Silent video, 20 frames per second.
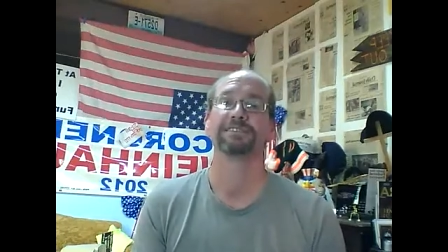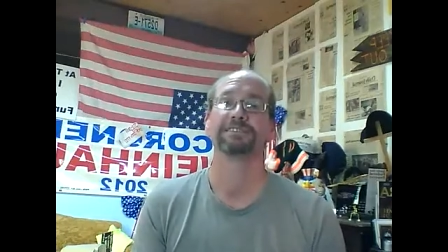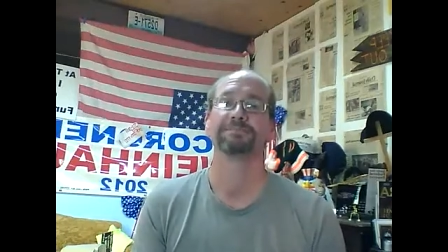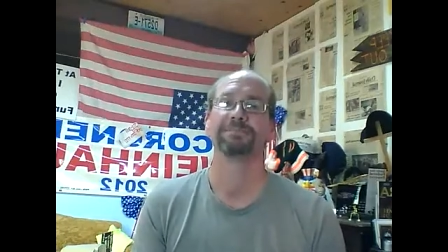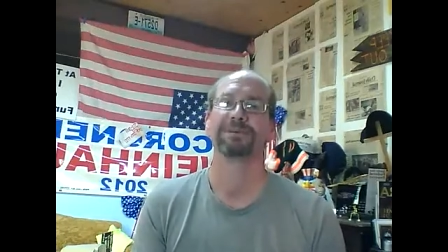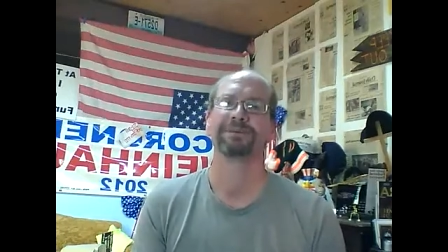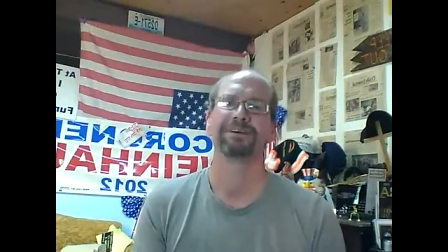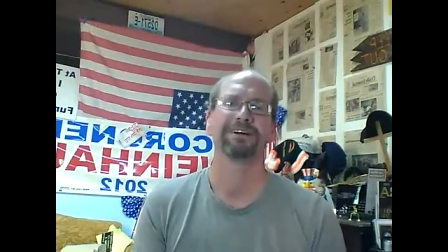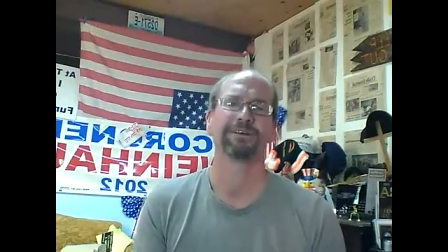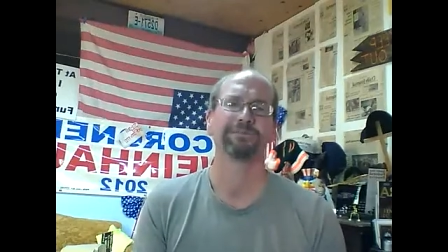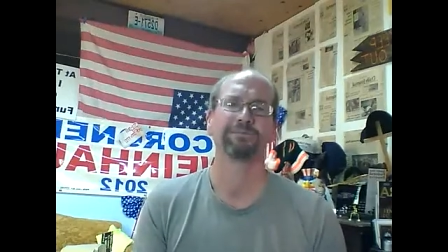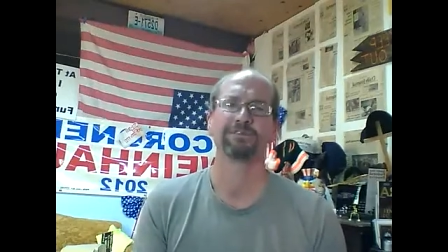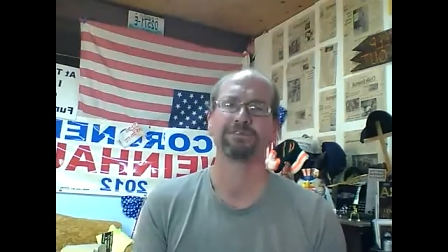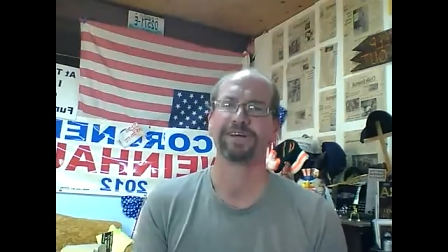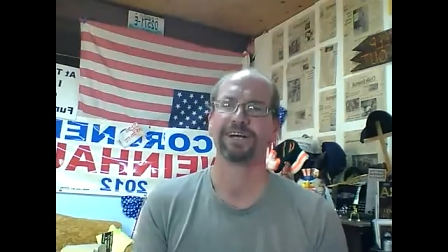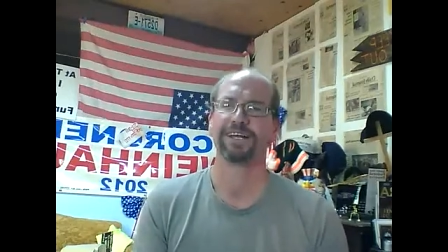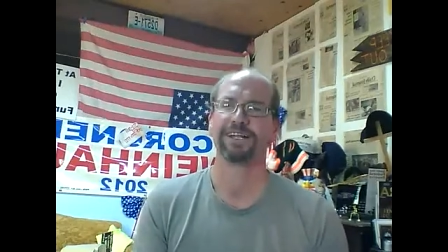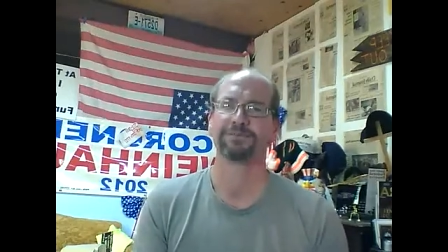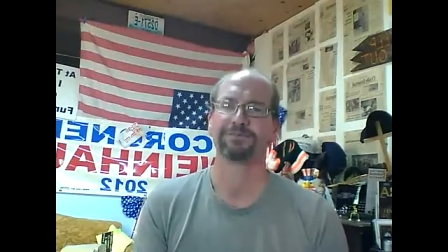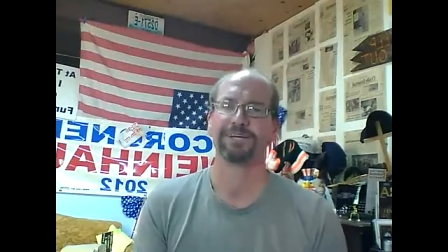I mean, I ought to move to
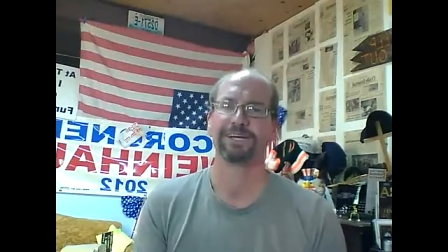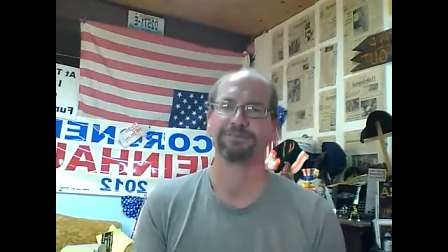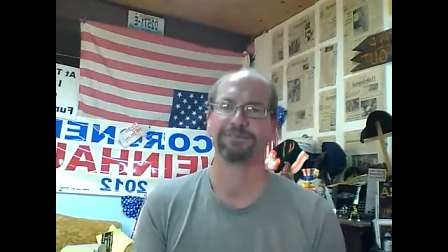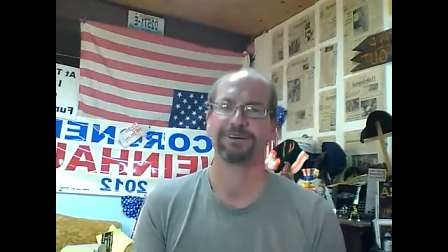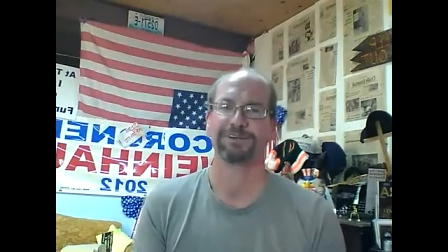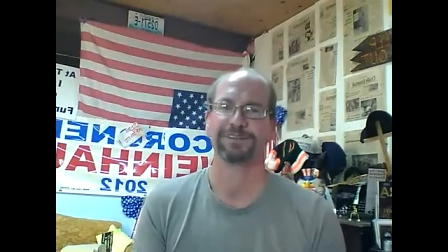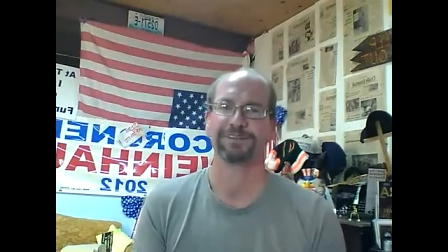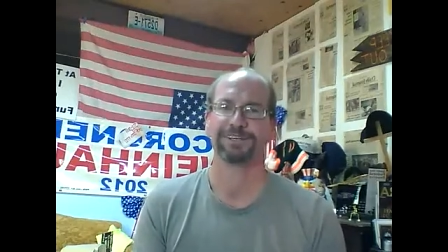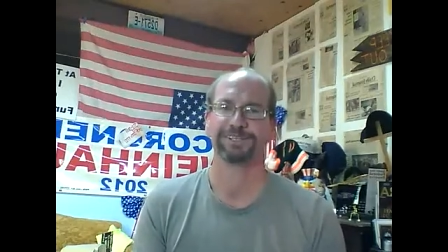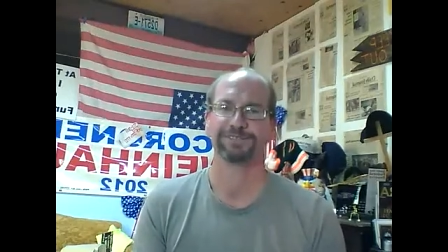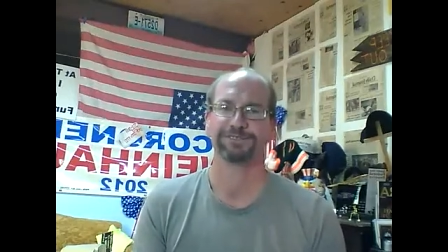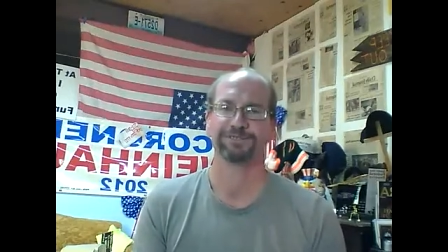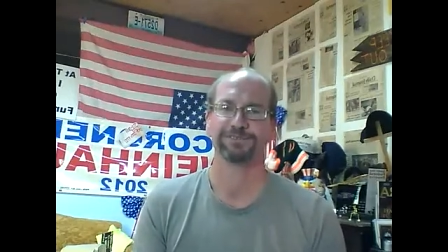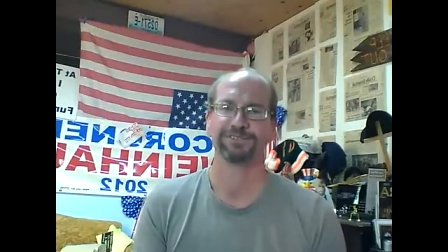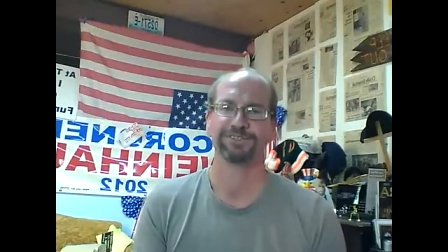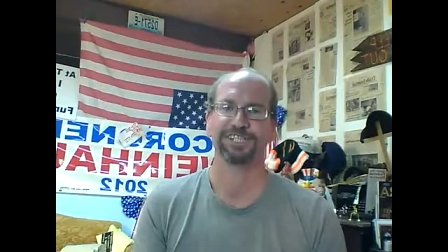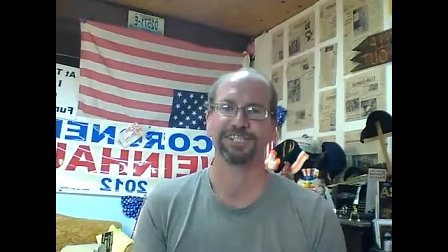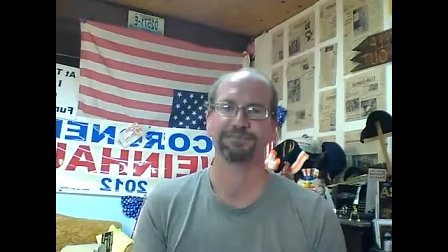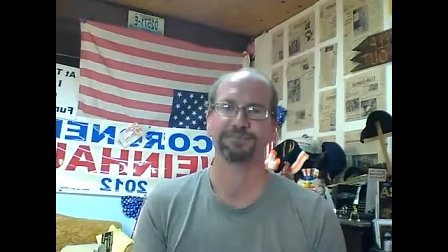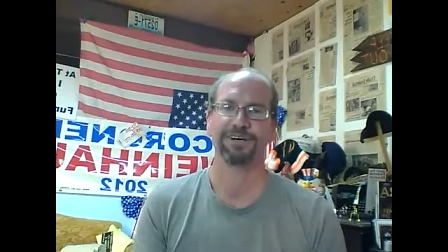Alabama. I think it's their
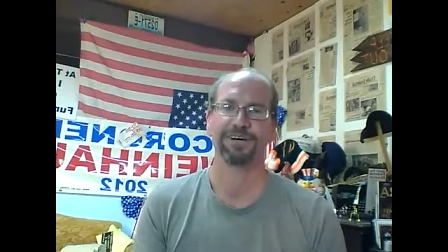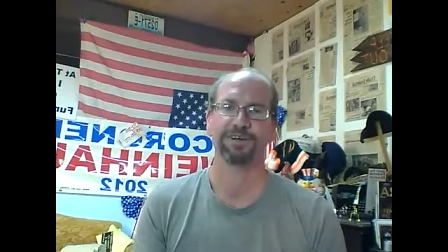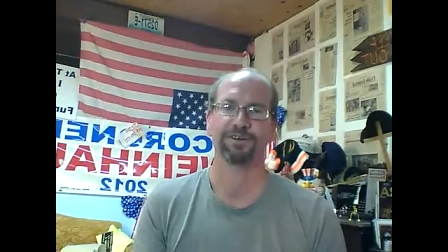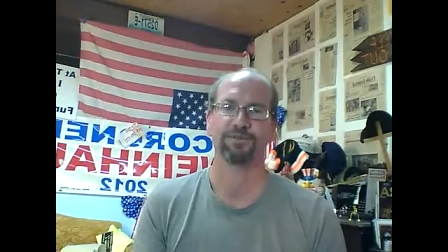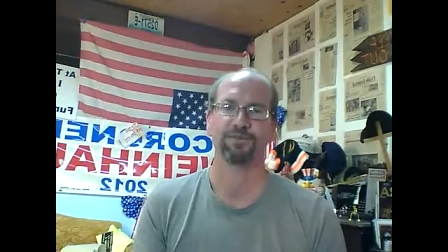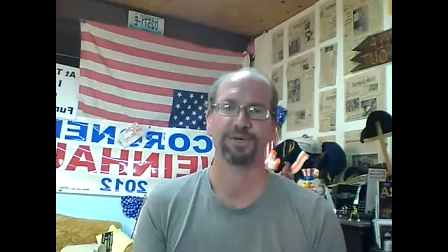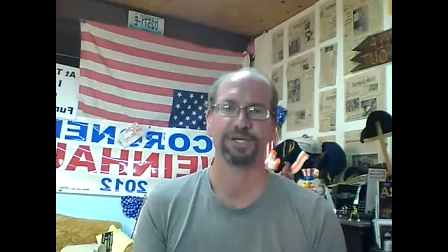state motto.